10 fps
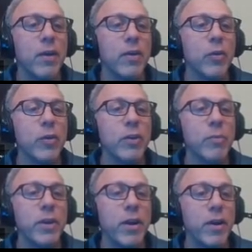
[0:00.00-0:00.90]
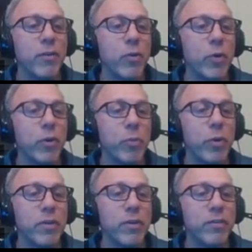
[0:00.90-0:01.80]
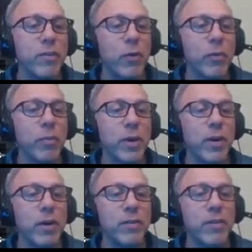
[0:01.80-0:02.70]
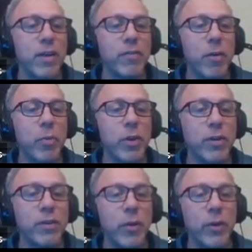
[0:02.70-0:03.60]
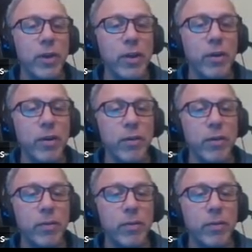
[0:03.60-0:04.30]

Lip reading: You need to be careful where you put these though, because if I put it down here,